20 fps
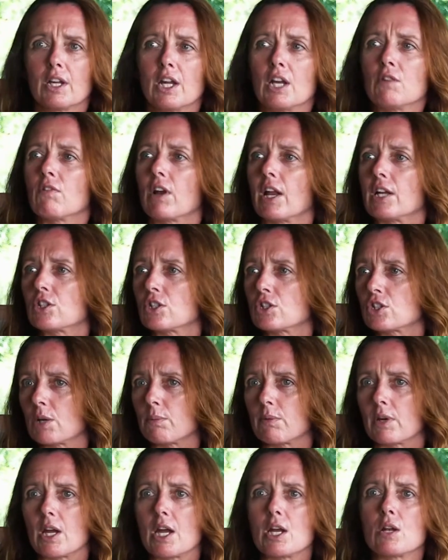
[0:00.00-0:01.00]
in
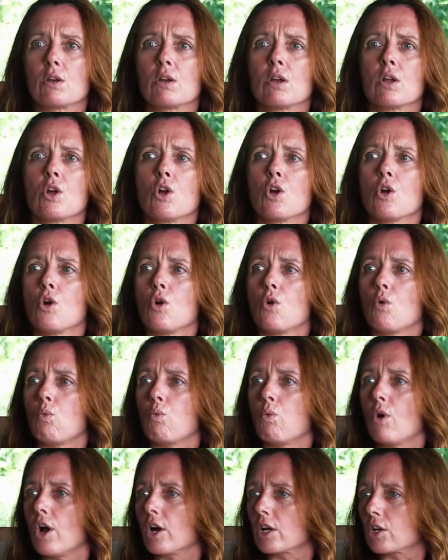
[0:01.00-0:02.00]
relationship, in
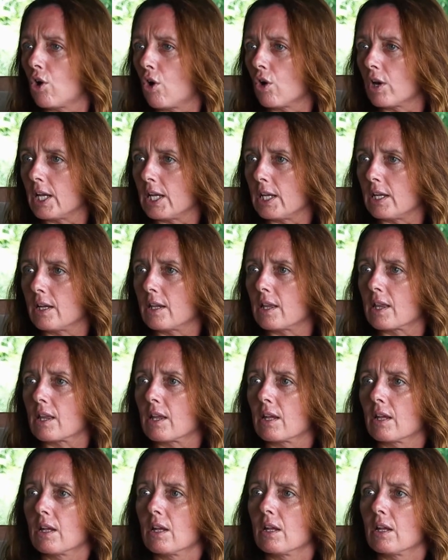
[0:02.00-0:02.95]
work colleagues,